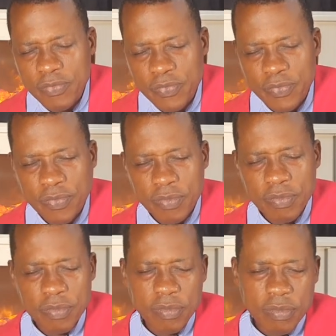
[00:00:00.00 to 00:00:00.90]

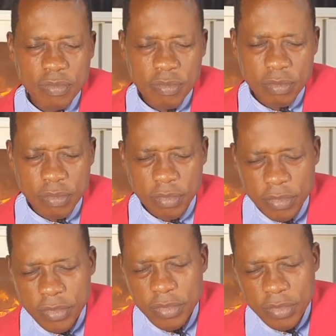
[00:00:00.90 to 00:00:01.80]

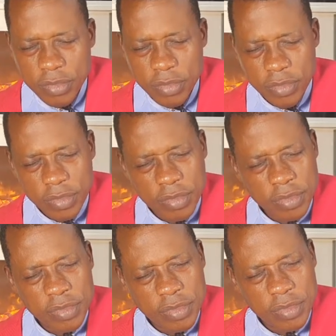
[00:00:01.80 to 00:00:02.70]

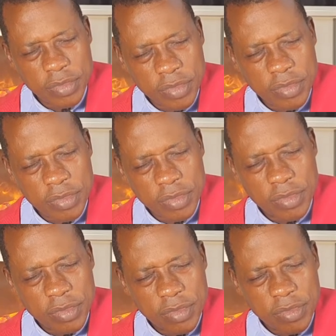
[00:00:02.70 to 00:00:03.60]

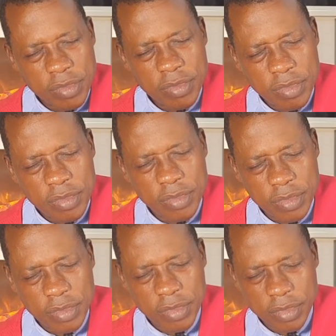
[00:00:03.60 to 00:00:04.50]

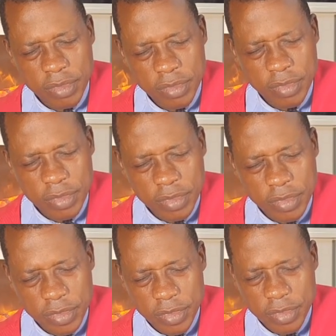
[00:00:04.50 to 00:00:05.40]

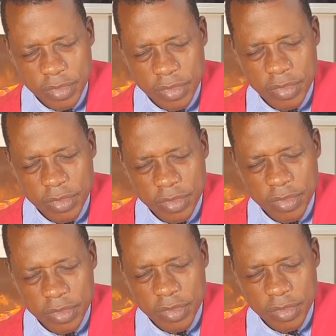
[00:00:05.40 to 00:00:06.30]

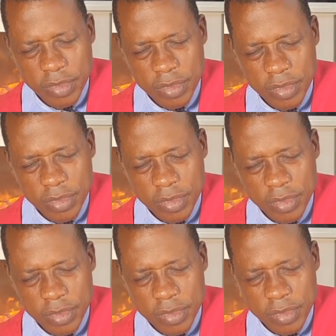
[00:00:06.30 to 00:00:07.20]

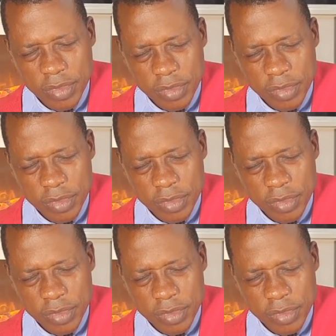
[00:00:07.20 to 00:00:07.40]
No one is speaking in this clip.